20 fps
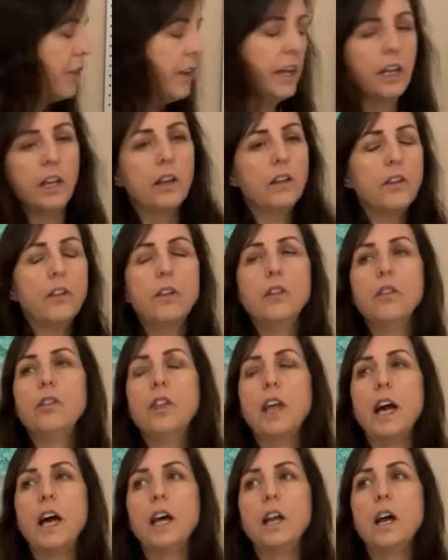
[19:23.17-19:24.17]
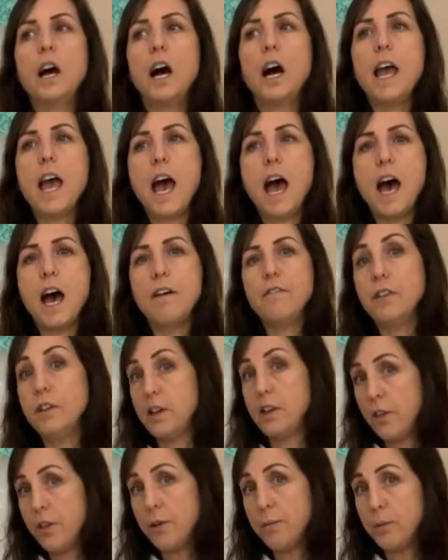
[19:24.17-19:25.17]
thing that I have
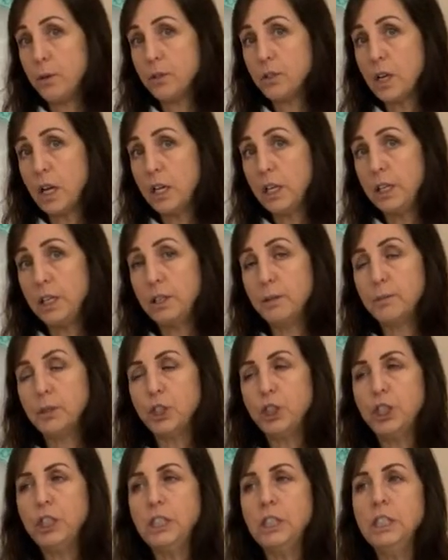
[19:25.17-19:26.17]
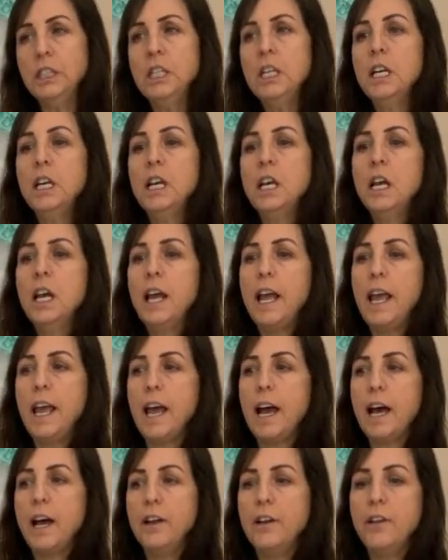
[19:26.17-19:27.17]
another multi-needle machine,
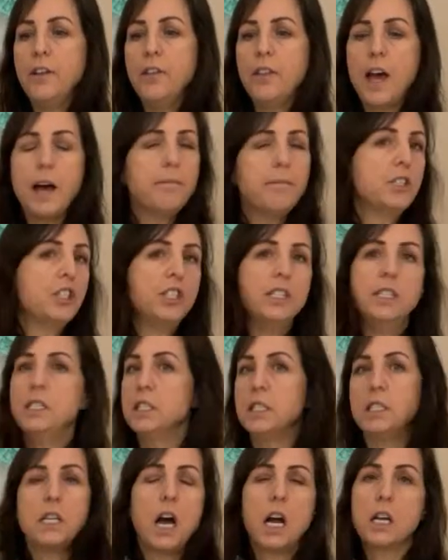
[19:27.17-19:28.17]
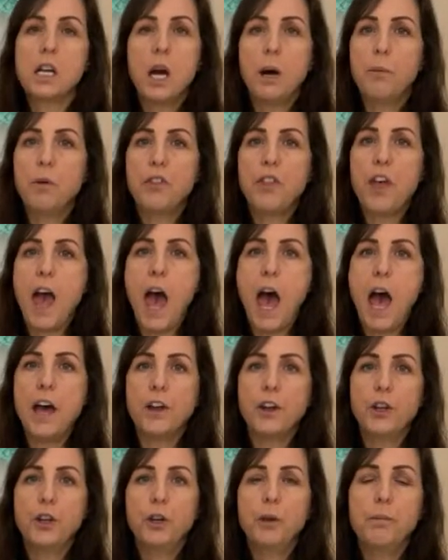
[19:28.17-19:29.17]
and that machine did not come with a hat
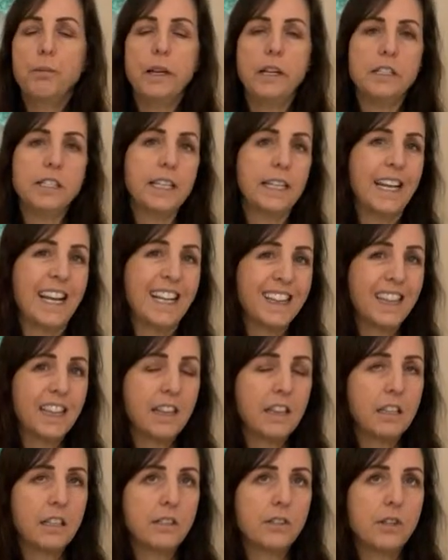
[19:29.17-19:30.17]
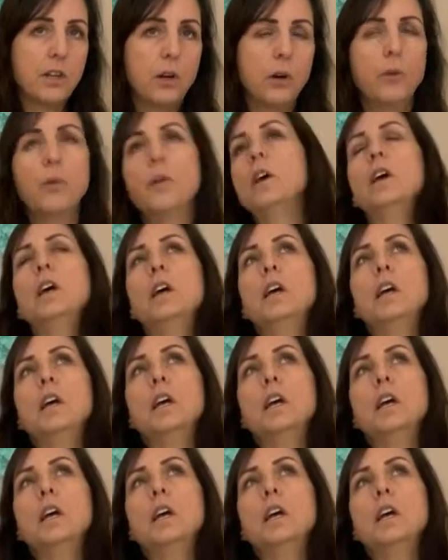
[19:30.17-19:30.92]
hoop, and to get the